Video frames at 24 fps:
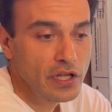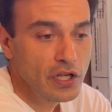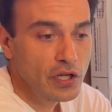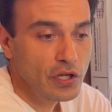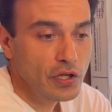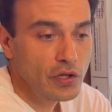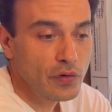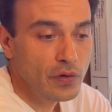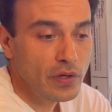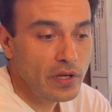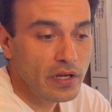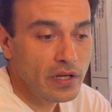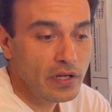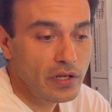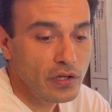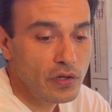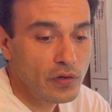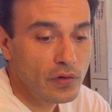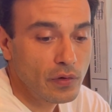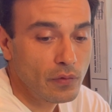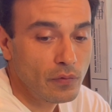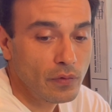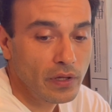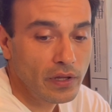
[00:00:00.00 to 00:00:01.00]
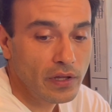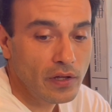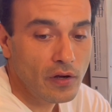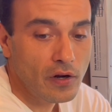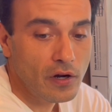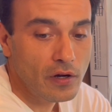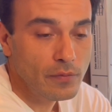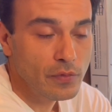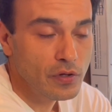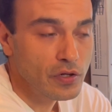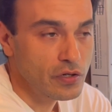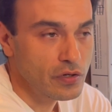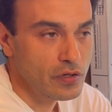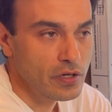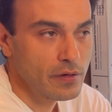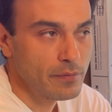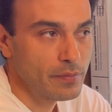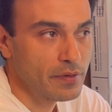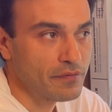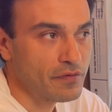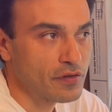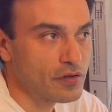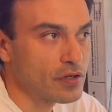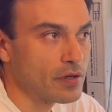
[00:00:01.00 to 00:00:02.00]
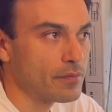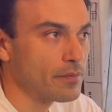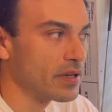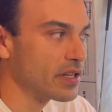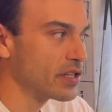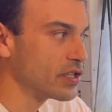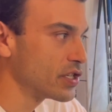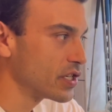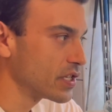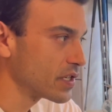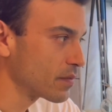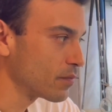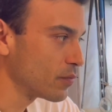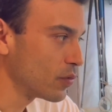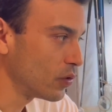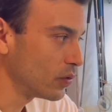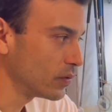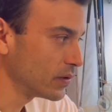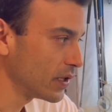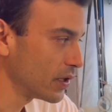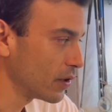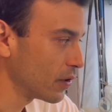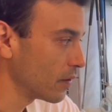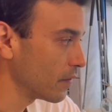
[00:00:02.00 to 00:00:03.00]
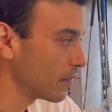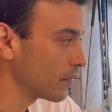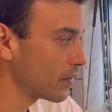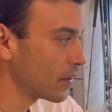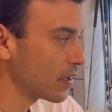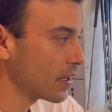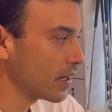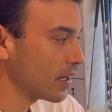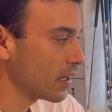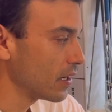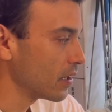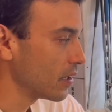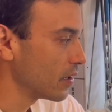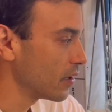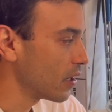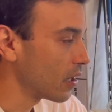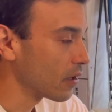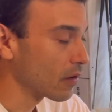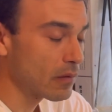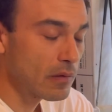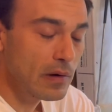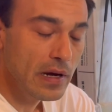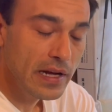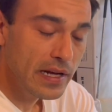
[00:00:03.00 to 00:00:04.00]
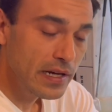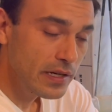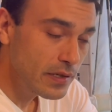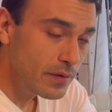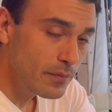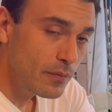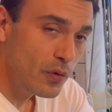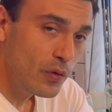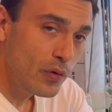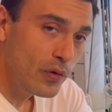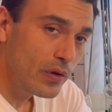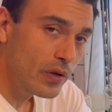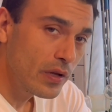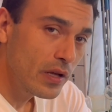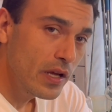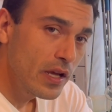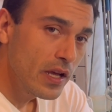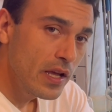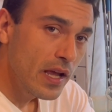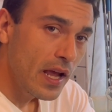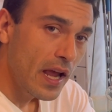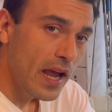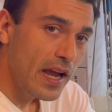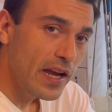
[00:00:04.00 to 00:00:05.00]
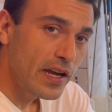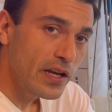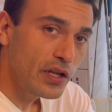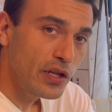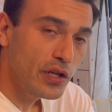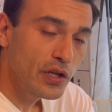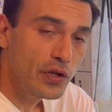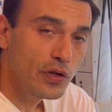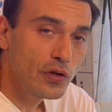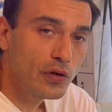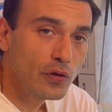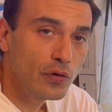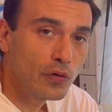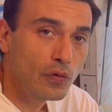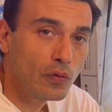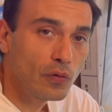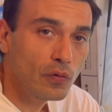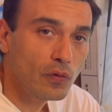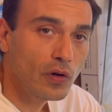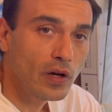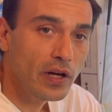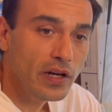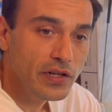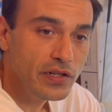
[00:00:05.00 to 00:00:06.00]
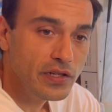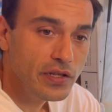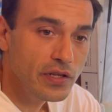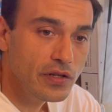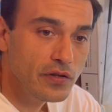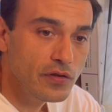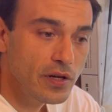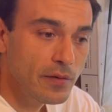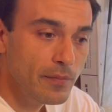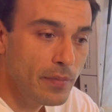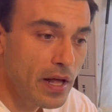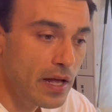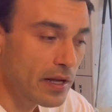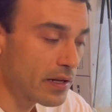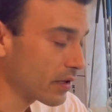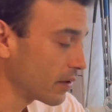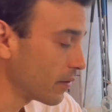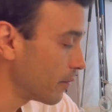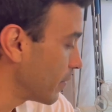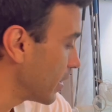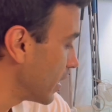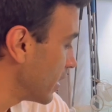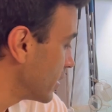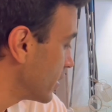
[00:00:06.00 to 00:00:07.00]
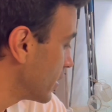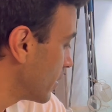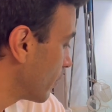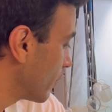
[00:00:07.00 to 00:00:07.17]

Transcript: You can really harm your shrimp if your shrimp had just molted or if they're not ready to molt and you rush the drip acclimation